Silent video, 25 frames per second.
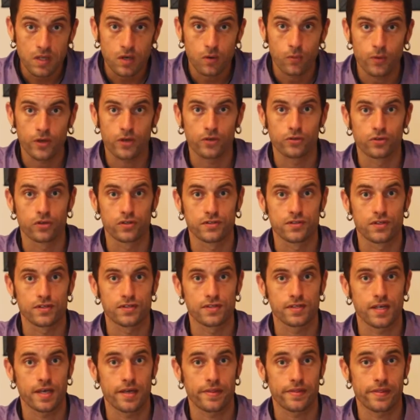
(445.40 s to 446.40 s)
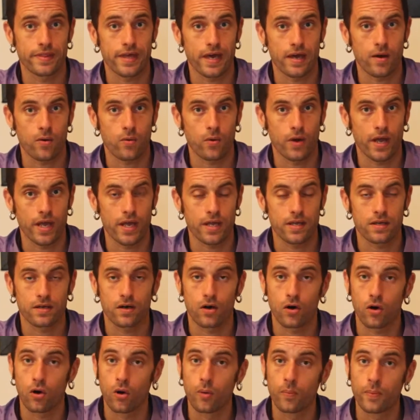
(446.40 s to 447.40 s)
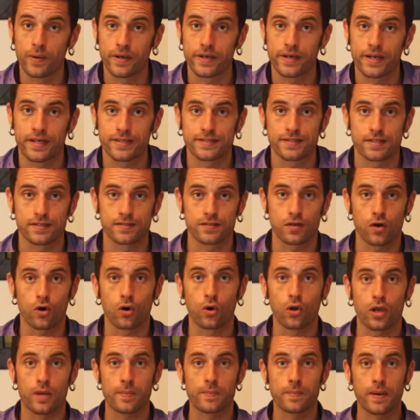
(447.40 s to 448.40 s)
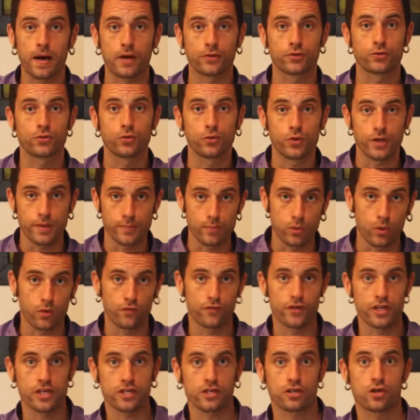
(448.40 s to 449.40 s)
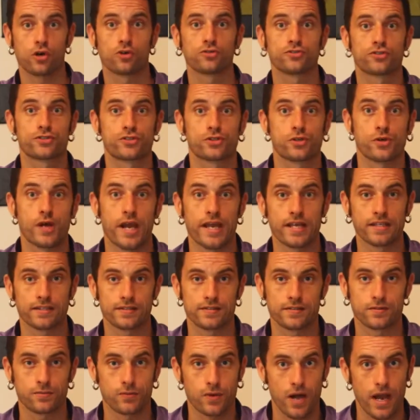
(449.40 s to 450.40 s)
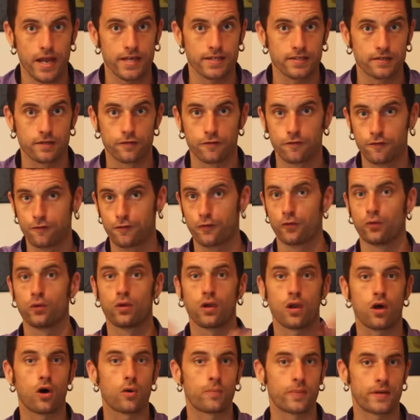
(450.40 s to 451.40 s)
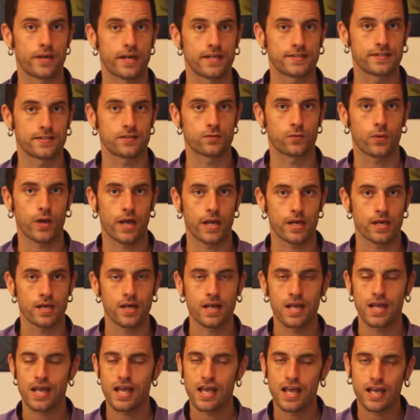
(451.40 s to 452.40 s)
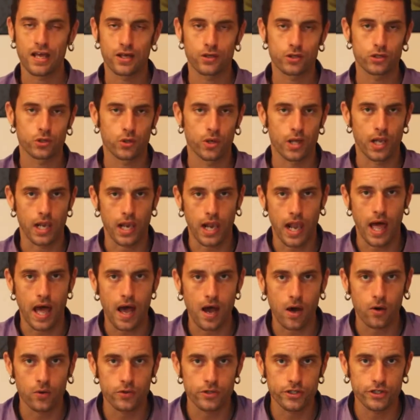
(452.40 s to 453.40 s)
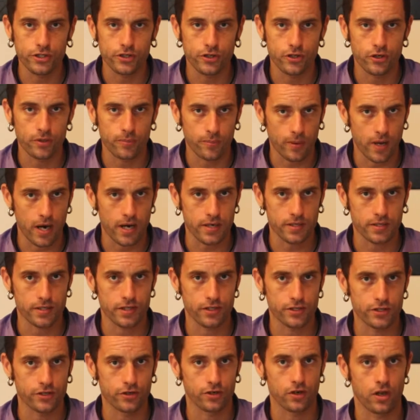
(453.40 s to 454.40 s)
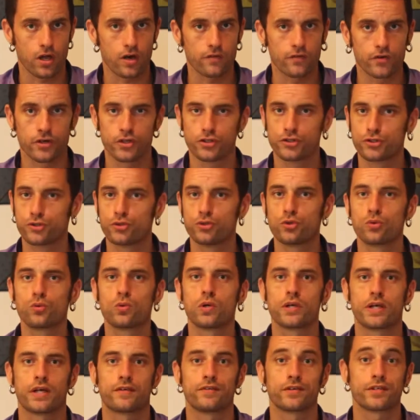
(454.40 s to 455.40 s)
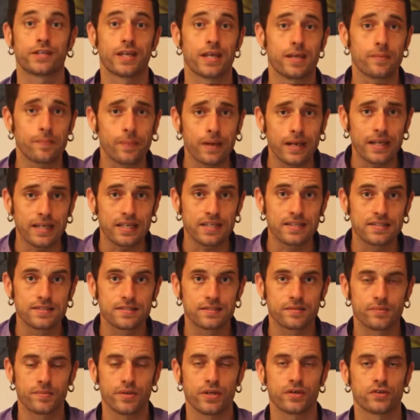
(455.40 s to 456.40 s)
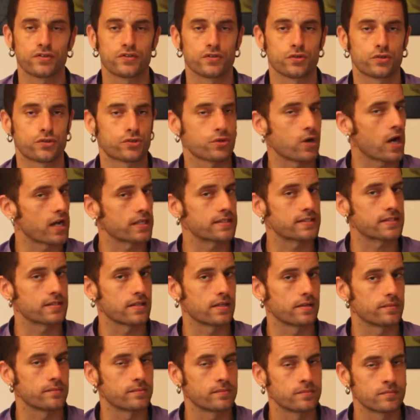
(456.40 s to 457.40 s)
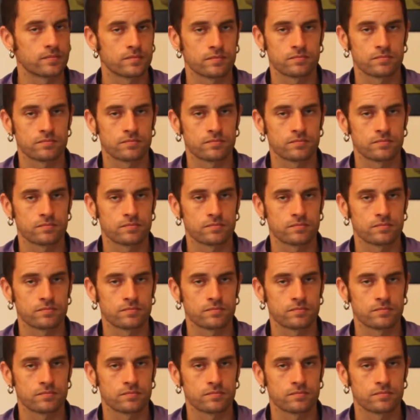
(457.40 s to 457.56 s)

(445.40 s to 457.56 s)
we could also see it that way. Openness is all about removing constraints, right? Full openness is when you allow your partner, your lover, to do whatever they please because you trust them,